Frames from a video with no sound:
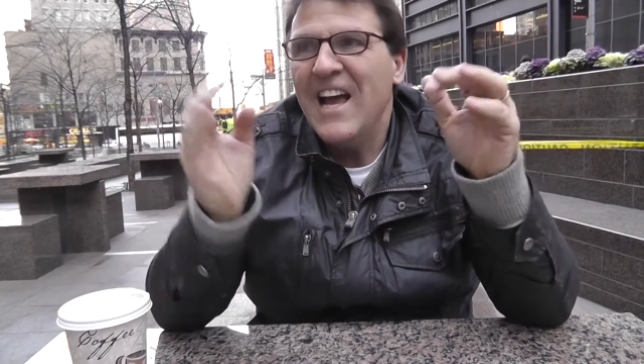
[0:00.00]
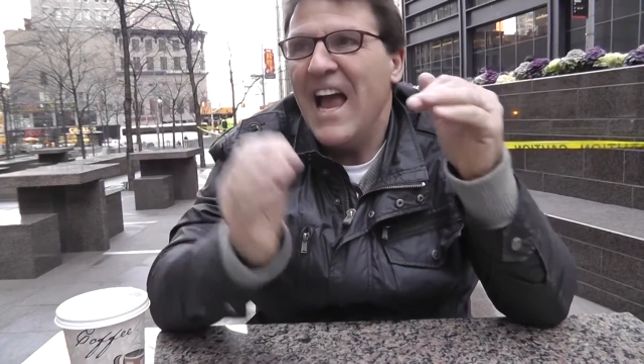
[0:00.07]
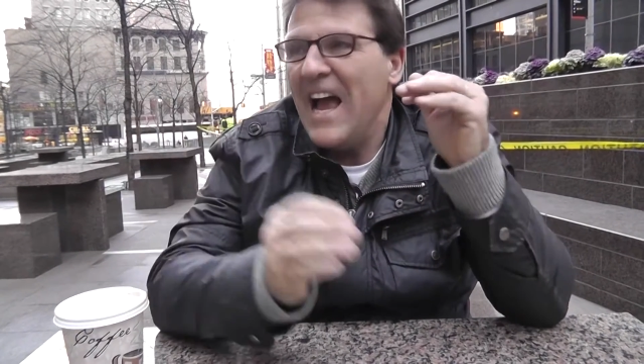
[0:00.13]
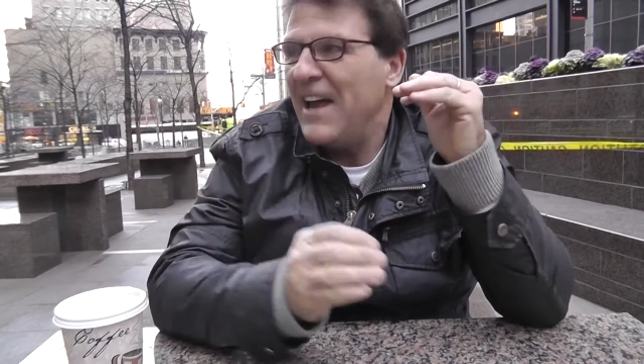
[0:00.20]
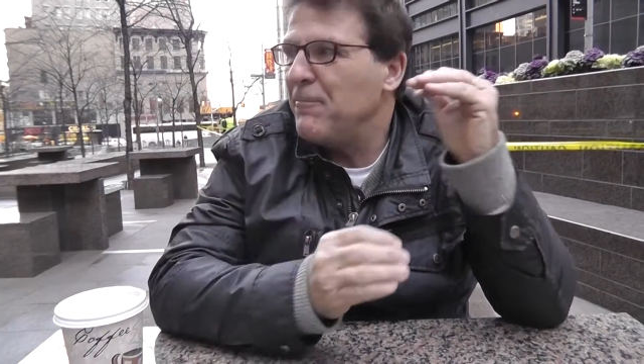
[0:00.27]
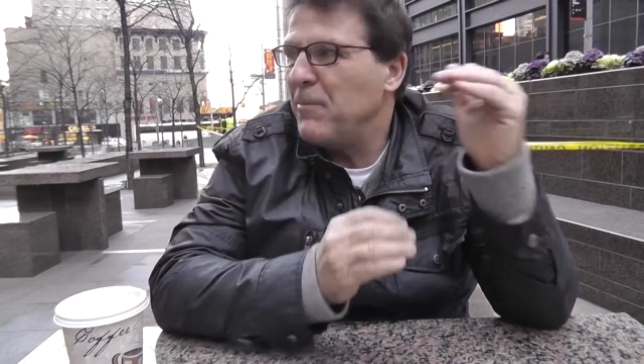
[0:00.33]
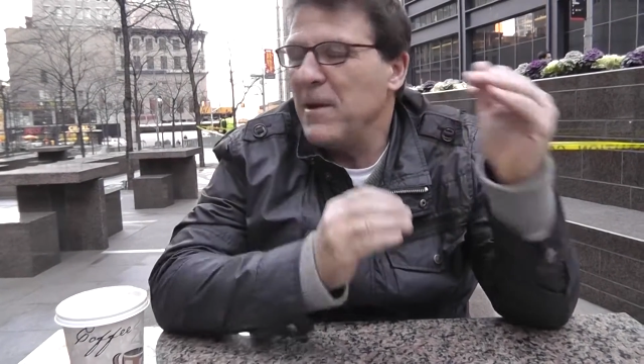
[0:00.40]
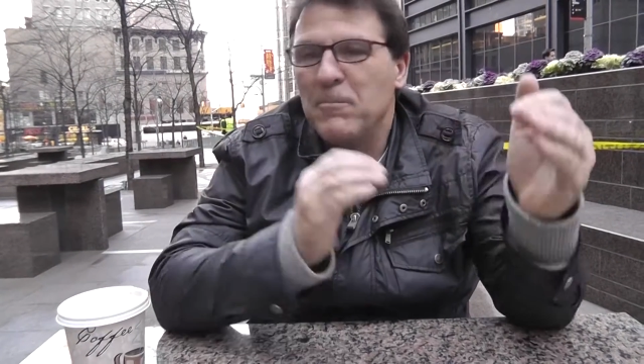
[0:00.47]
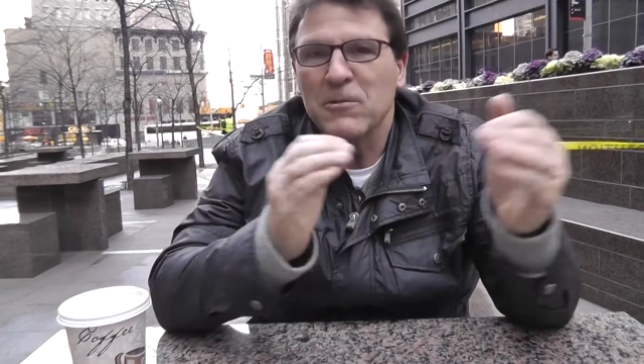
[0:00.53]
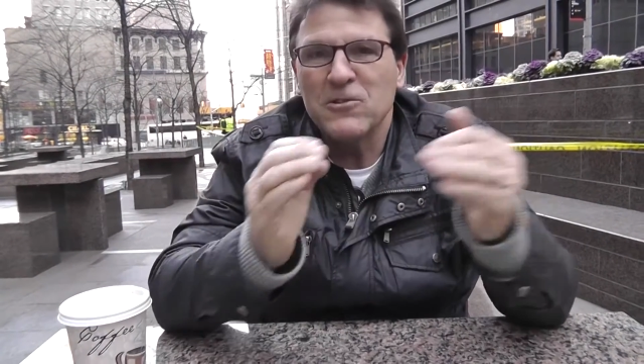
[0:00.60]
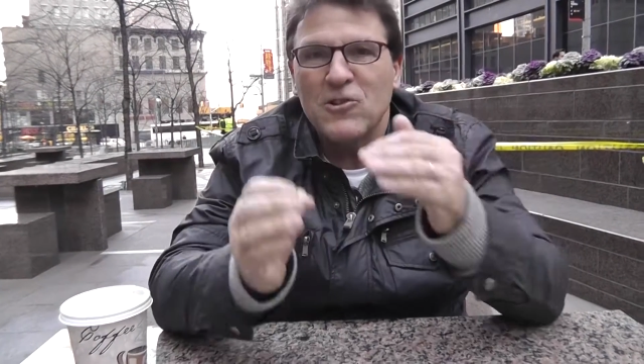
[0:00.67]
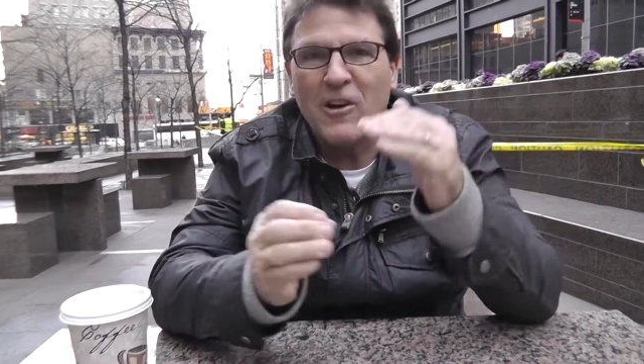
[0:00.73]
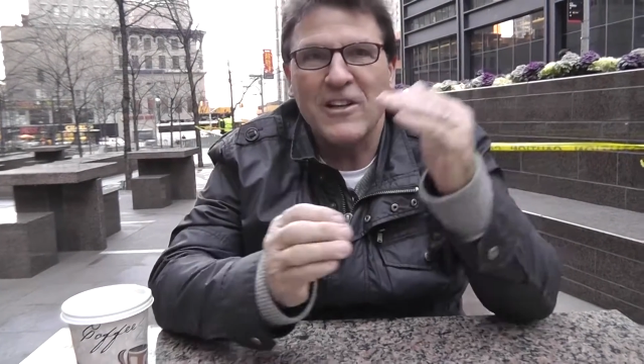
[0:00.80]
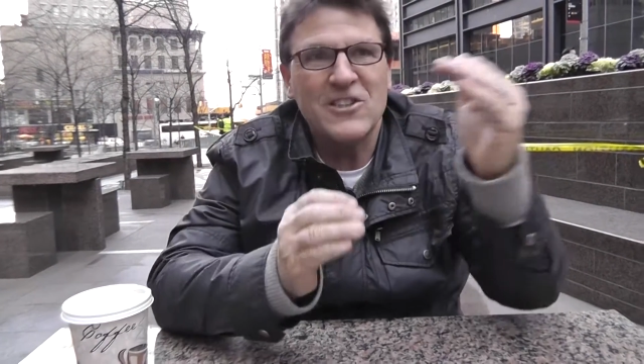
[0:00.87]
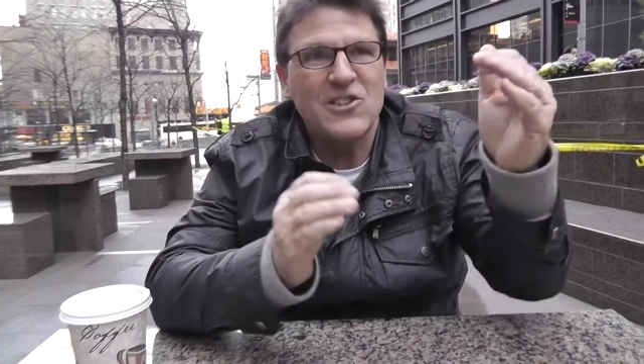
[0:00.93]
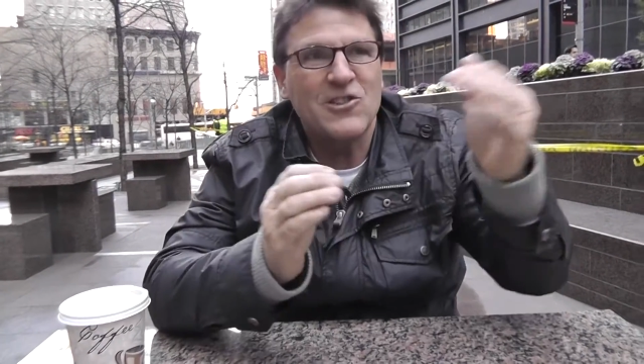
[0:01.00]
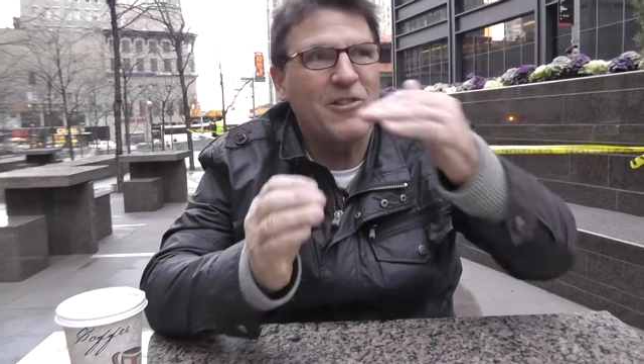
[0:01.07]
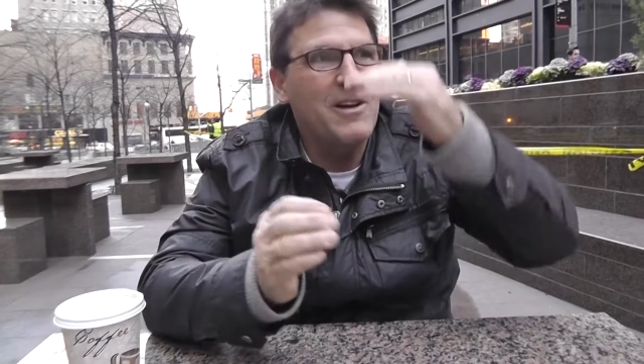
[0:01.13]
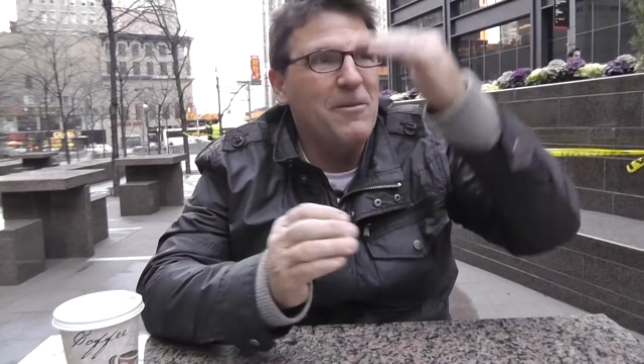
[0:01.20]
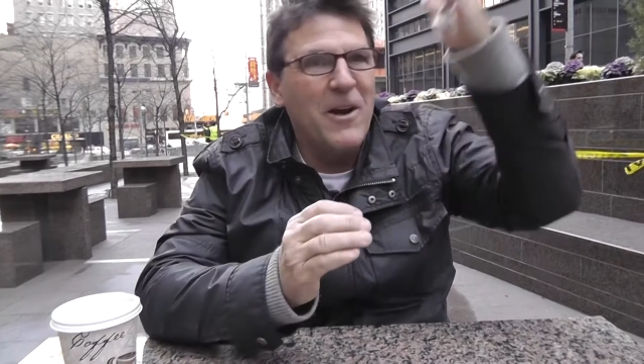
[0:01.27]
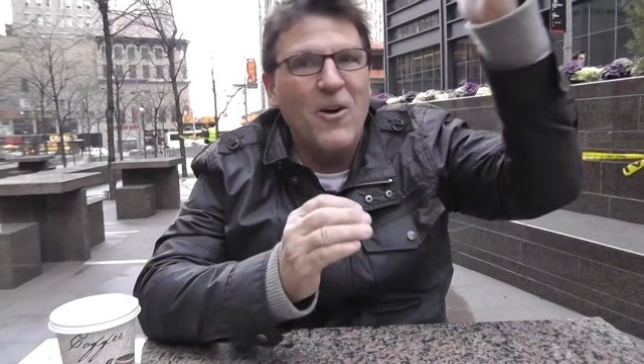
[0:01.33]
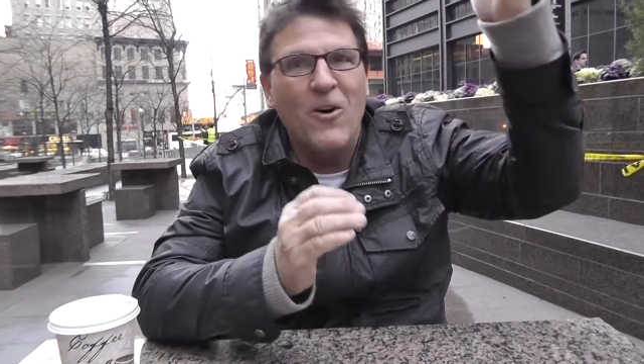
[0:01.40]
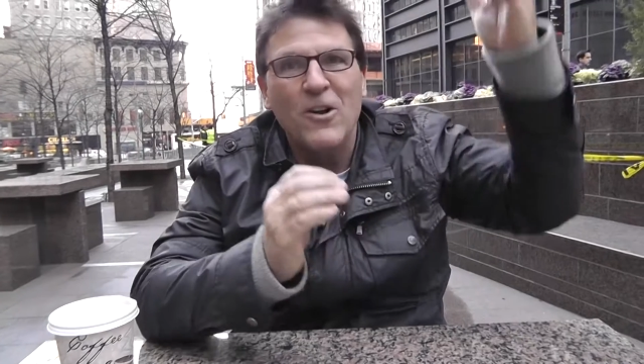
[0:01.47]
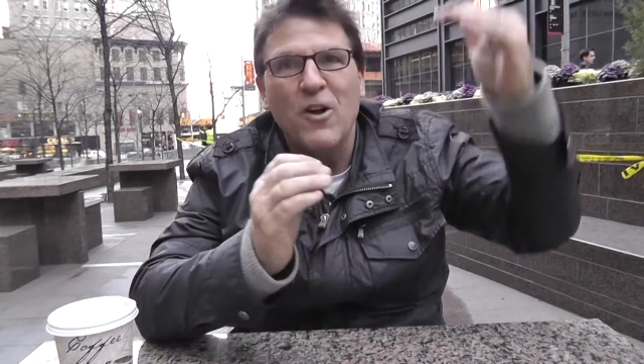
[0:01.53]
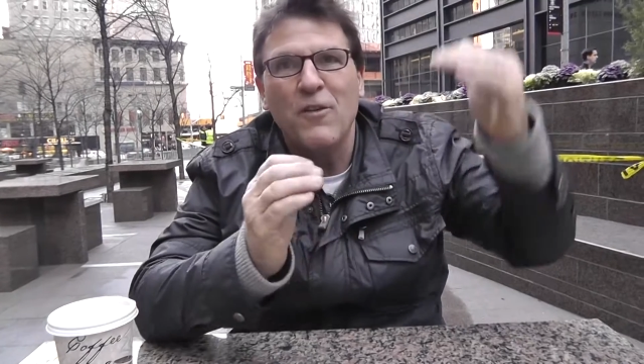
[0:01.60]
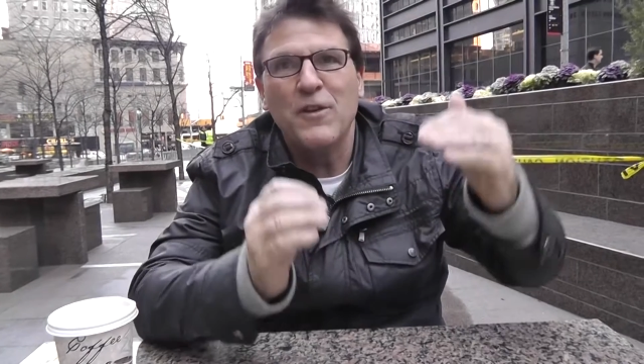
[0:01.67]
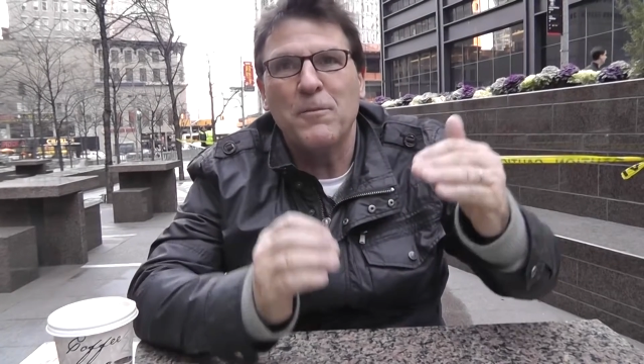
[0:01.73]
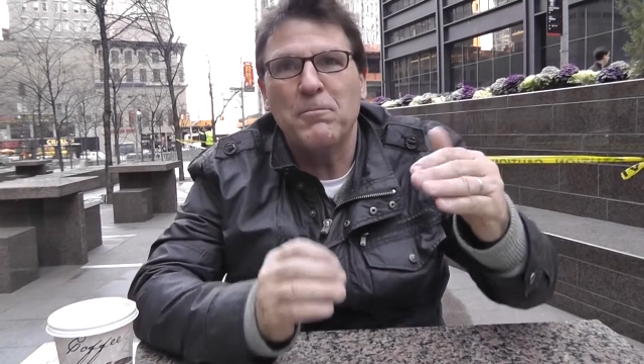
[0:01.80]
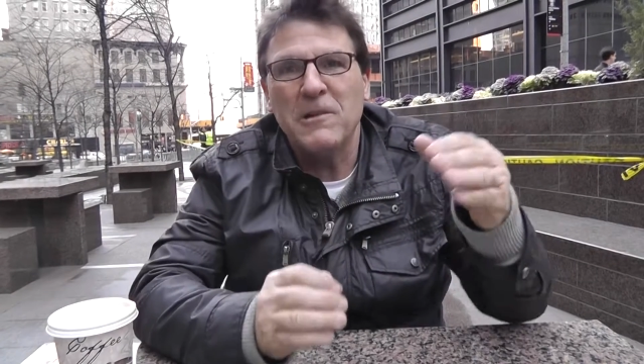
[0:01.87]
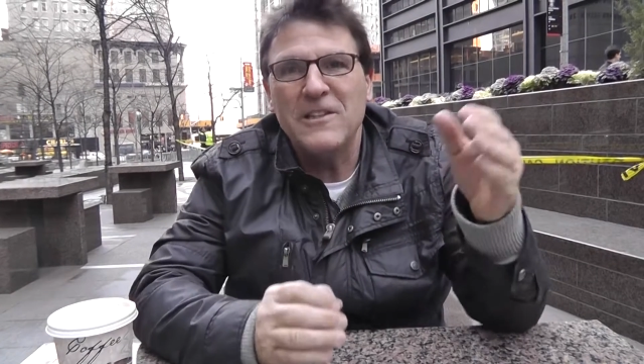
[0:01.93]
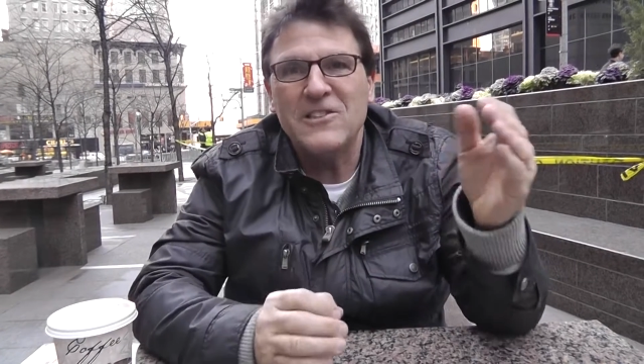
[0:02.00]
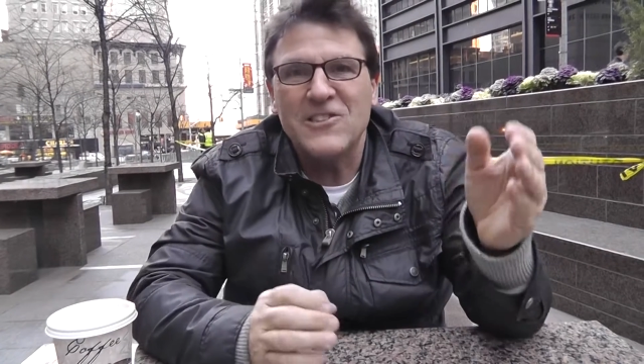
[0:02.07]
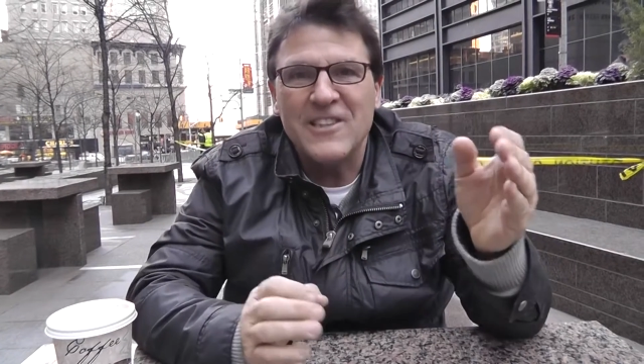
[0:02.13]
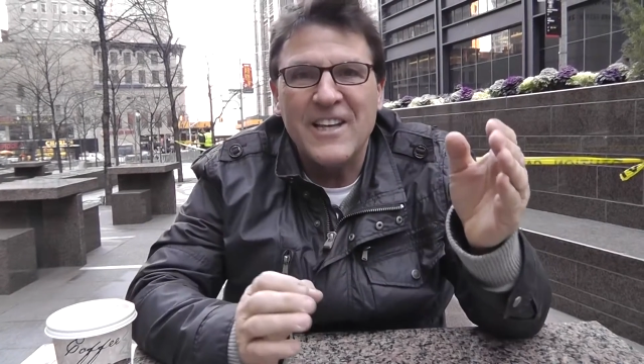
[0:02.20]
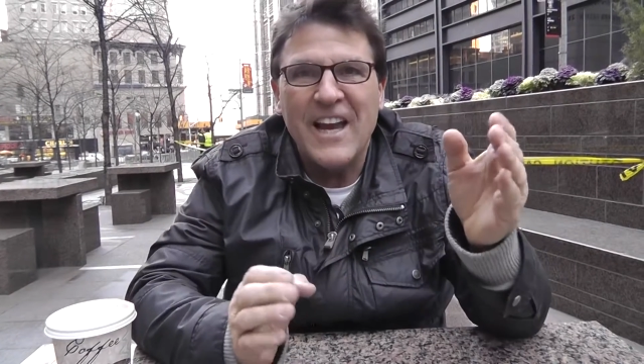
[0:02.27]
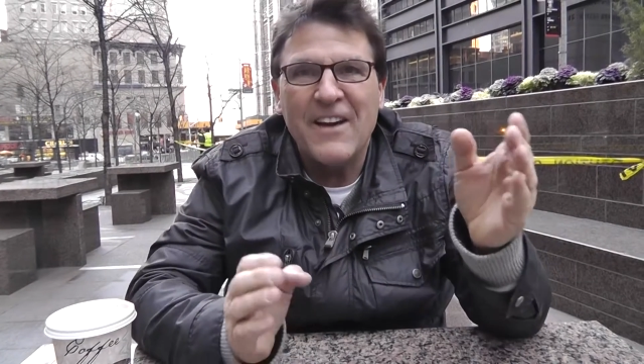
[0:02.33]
and people started streaming all over the place in